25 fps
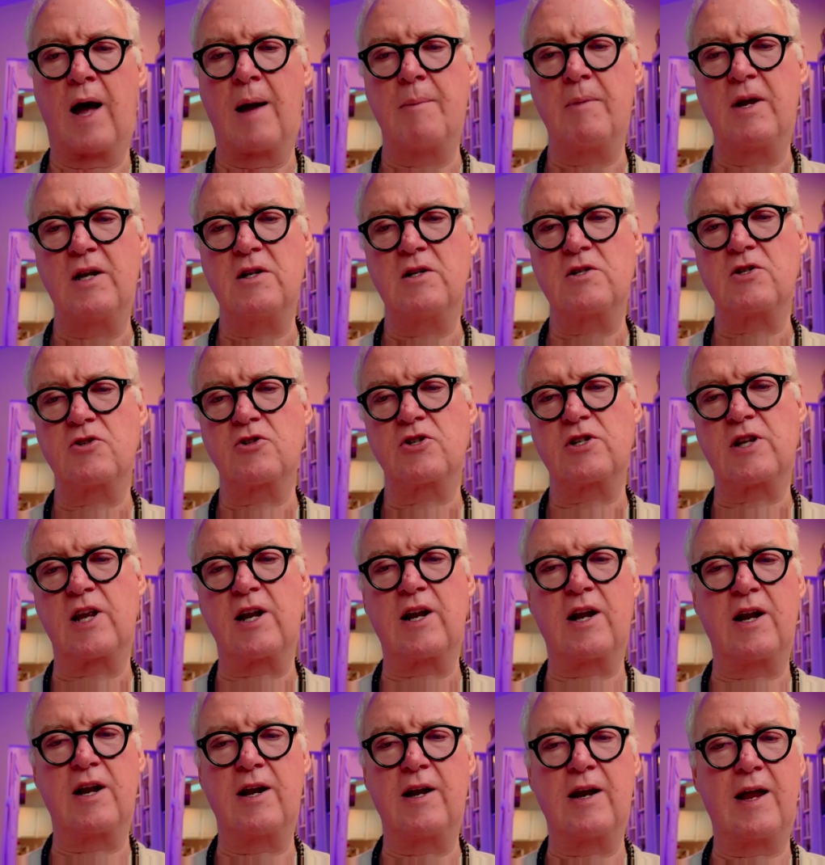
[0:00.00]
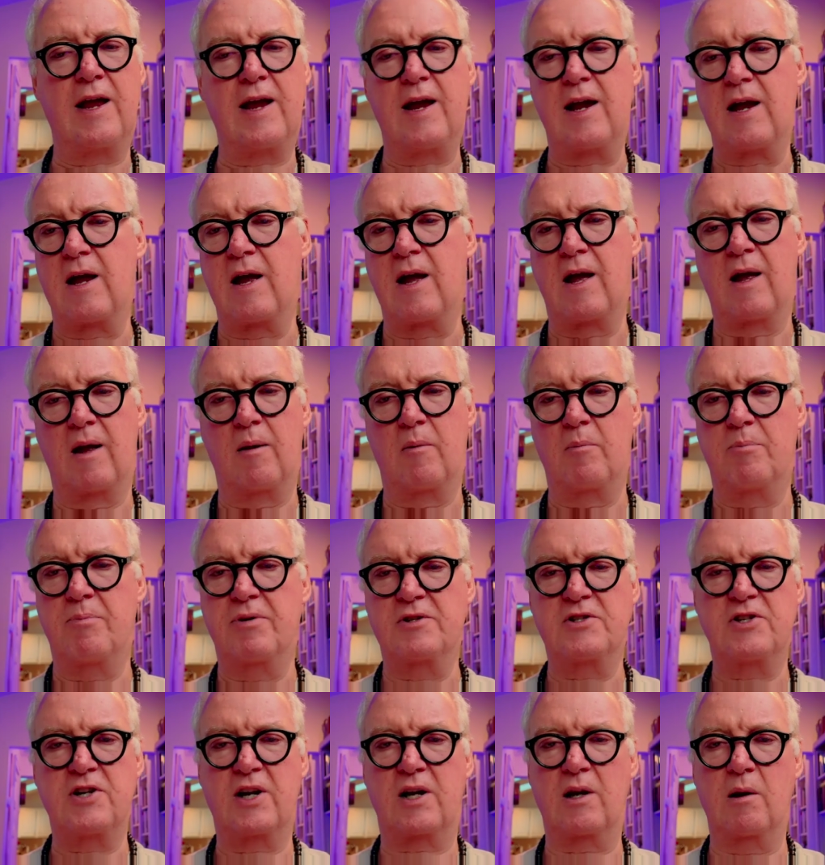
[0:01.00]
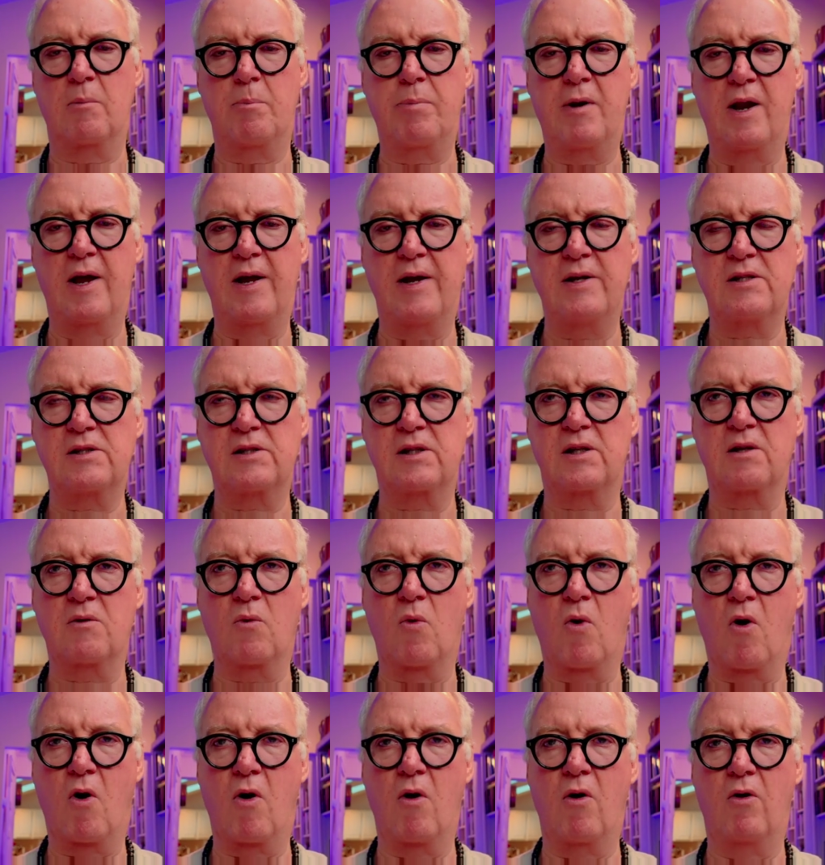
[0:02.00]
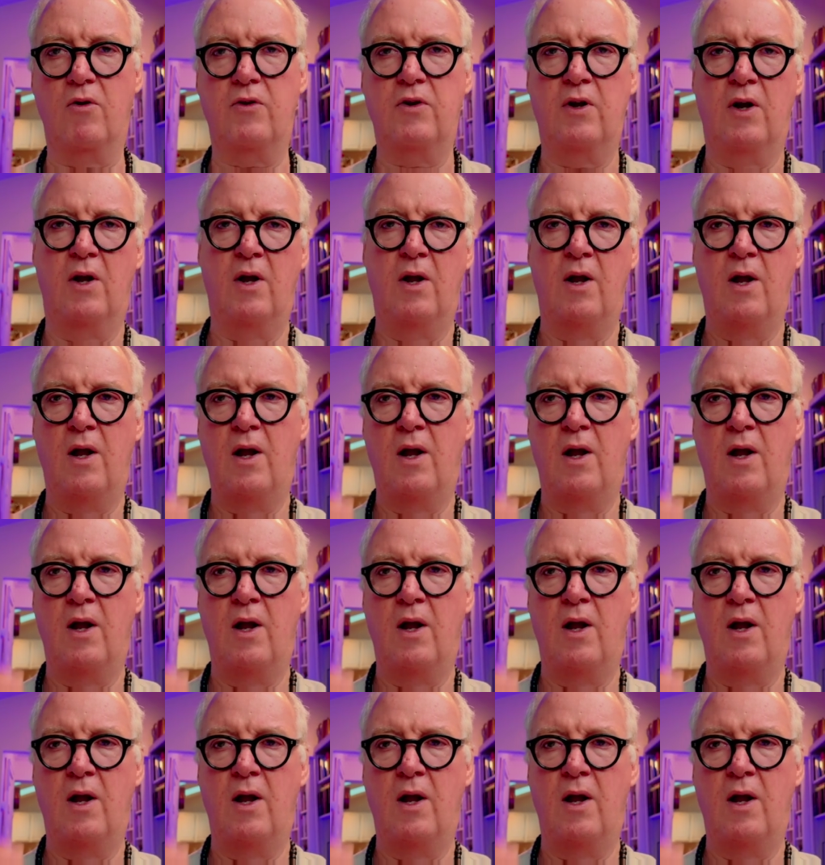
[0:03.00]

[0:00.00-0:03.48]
interested in a particular place in the world.